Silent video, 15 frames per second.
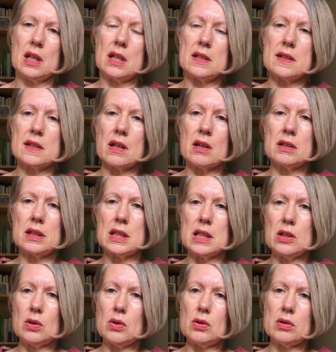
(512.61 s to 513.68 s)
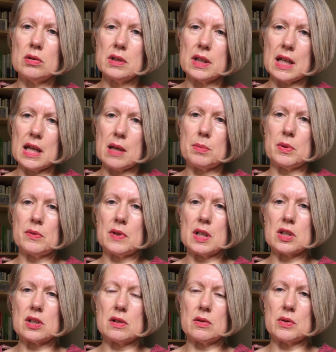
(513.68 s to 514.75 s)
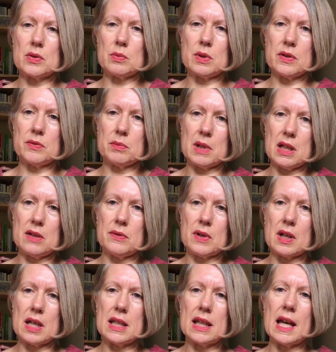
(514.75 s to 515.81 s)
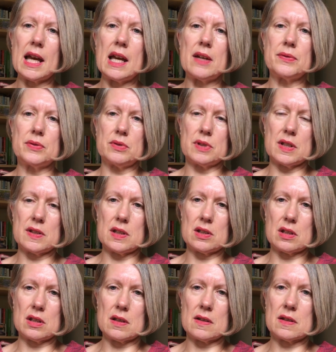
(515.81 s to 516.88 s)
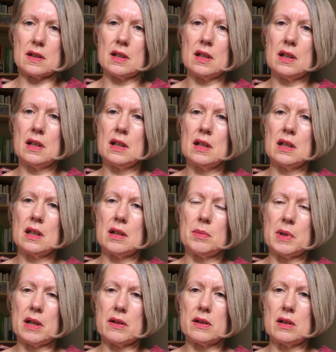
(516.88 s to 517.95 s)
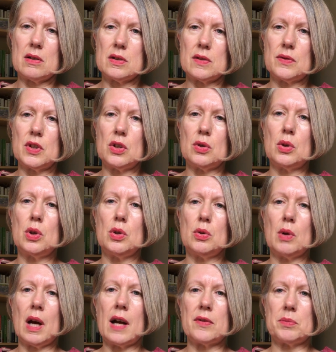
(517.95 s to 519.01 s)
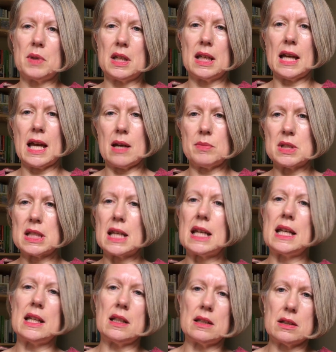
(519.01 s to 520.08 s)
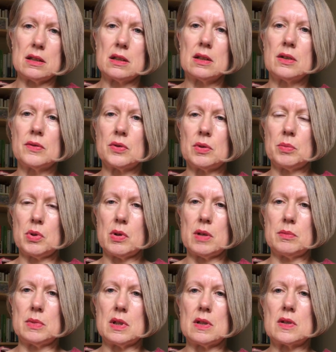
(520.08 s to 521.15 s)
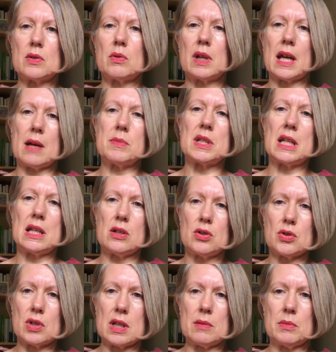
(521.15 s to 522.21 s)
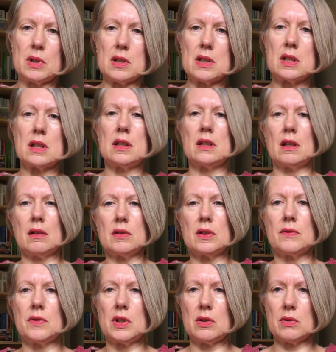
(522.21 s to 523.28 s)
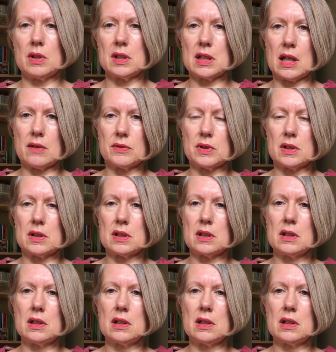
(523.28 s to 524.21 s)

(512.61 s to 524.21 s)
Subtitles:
And certainly your care professionals will have made very careful decisions about those of you who have been kept in for appointments or kept in treatment, and those of you that haven't.